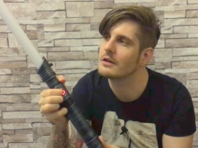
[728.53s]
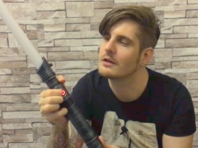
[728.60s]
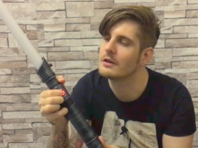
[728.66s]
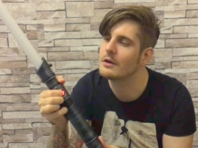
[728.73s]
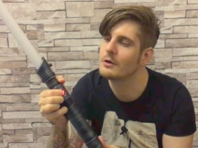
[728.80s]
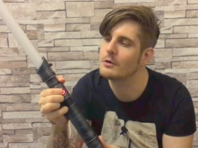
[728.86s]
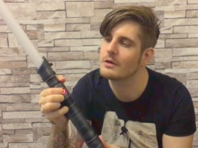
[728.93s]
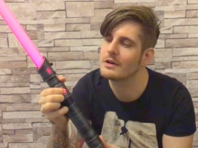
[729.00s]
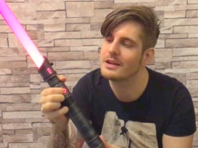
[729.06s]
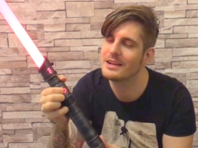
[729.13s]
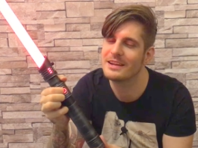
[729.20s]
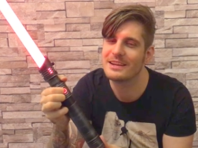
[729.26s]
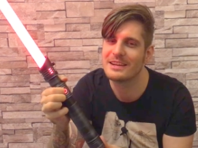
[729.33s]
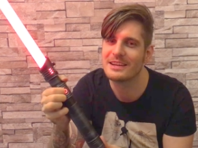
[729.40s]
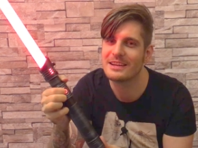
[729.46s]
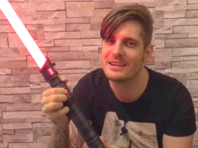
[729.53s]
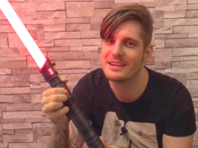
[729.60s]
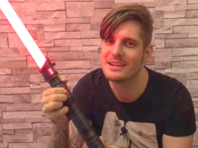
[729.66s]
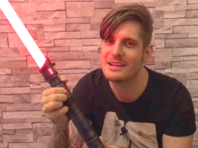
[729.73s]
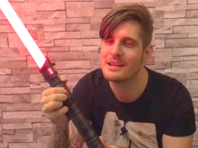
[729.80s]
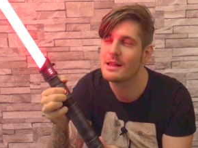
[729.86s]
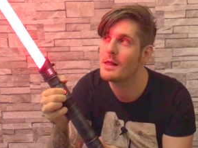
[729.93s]
No.
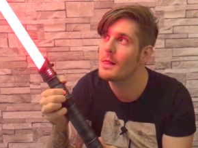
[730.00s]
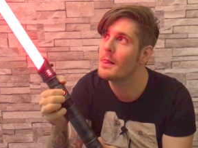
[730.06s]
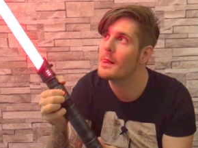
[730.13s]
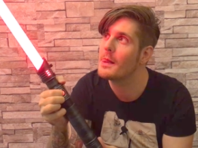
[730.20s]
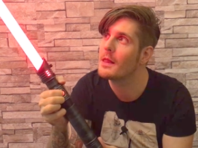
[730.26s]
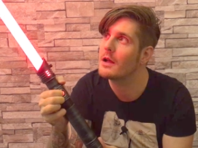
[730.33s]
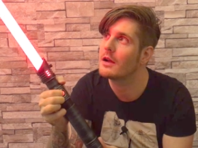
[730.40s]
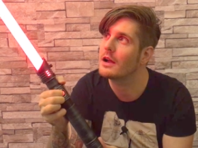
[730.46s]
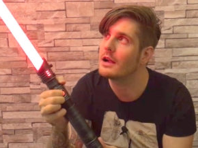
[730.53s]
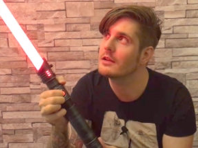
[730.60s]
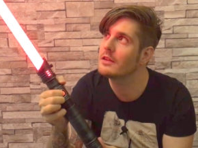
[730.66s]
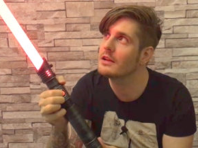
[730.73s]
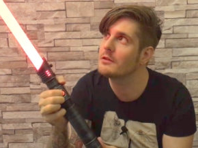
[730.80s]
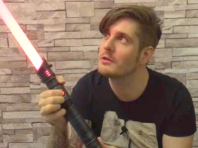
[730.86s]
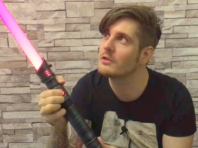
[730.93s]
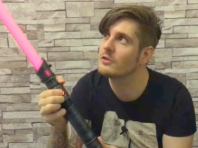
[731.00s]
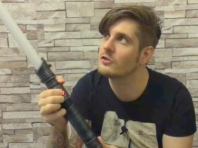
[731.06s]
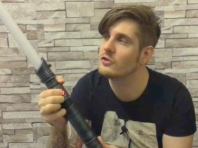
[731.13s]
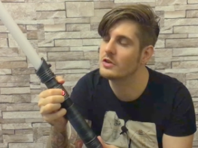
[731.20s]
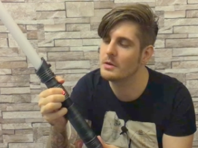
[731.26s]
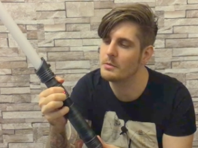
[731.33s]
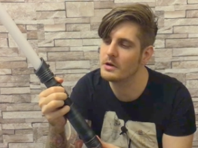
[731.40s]
I think it was
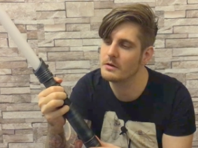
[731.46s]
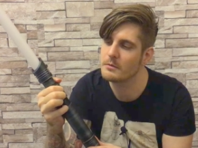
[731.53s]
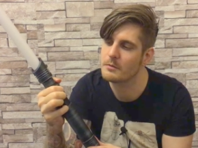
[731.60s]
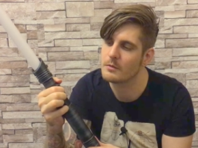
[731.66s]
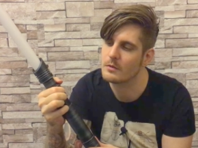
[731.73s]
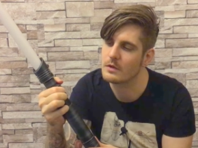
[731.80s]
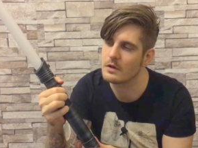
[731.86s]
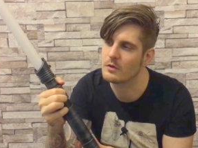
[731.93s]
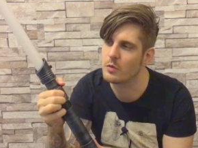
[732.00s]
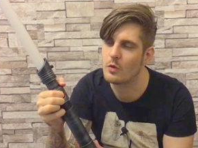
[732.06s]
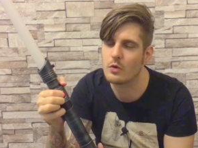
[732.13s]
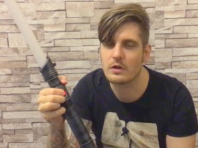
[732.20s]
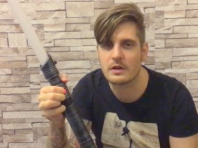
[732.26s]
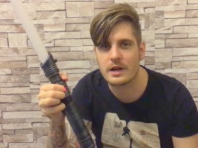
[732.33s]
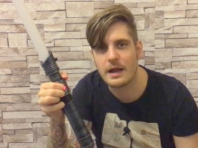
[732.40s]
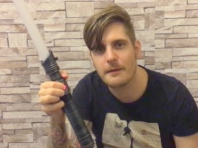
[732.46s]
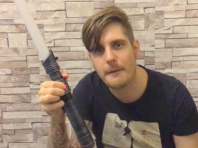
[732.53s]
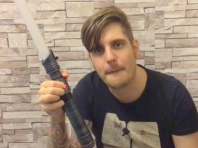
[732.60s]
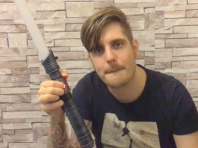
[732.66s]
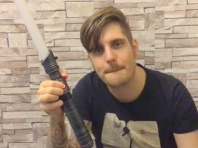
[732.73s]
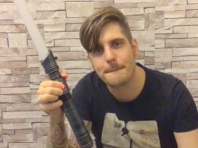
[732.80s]
shimmer. Let's hold it again.